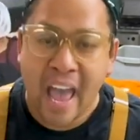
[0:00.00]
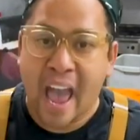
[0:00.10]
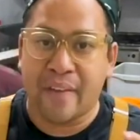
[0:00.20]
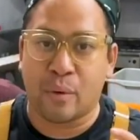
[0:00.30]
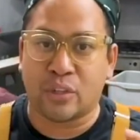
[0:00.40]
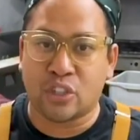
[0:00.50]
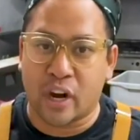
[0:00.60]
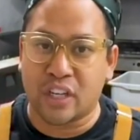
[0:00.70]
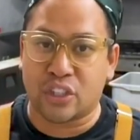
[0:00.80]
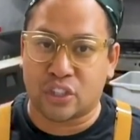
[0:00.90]
and they were
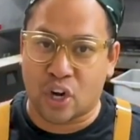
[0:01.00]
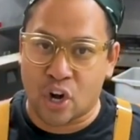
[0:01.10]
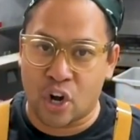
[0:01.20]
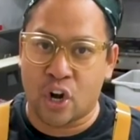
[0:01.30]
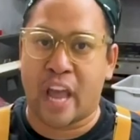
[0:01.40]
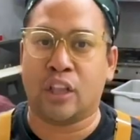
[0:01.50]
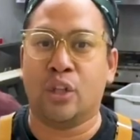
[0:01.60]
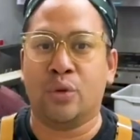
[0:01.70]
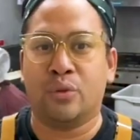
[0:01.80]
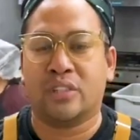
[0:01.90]
starting to turn and
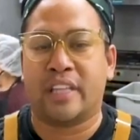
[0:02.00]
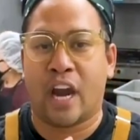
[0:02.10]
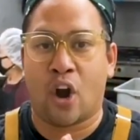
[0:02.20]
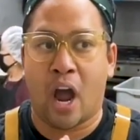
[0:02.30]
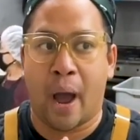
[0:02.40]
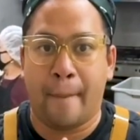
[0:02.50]
lose their